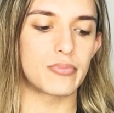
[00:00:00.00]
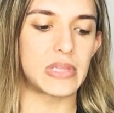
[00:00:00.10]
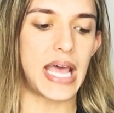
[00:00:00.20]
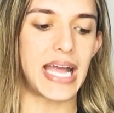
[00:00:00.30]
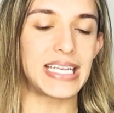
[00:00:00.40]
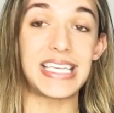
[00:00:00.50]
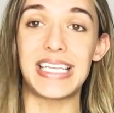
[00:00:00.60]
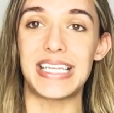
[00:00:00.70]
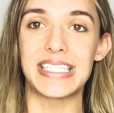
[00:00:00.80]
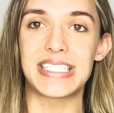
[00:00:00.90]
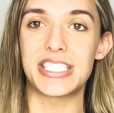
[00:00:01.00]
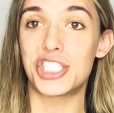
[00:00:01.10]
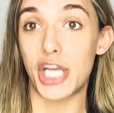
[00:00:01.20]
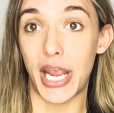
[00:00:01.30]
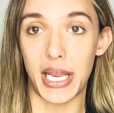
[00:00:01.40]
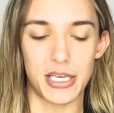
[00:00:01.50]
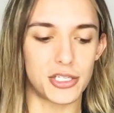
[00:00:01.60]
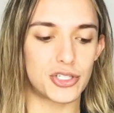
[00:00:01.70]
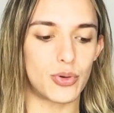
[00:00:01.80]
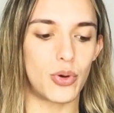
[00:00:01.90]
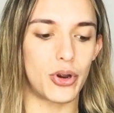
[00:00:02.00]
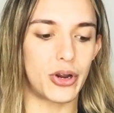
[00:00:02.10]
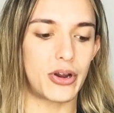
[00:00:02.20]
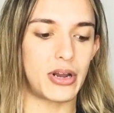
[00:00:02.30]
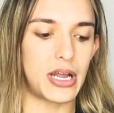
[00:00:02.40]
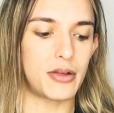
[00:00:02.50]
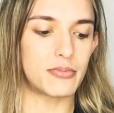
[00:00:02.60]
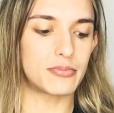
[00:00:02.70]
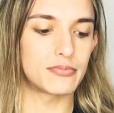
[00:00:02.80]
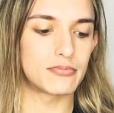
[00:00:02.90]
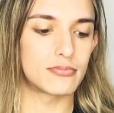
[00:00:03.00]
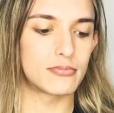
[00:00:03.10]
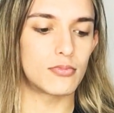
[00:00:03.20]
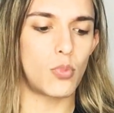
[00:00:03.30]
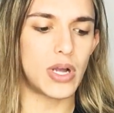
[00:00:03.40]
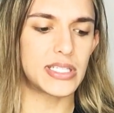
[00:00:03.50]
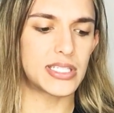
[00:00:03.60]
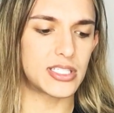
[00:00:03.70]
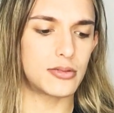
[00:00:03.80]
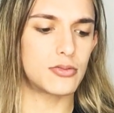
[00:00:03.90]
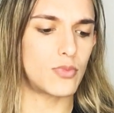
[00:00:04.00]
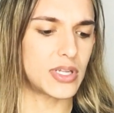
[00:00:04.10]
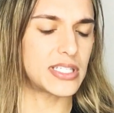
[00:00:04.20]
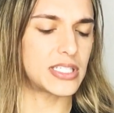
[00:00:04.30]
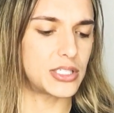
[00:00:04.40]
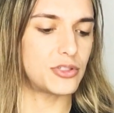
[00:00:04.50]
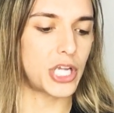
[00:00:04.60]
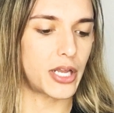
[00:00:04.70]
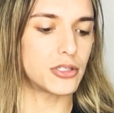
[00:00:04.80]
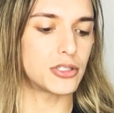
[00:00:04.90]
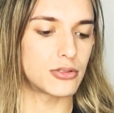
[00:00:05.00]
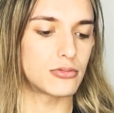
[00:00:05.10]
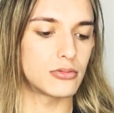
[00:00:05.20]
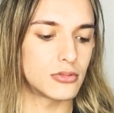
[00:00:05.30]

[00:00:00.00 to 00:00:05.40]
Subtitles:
that needs change or wants to change.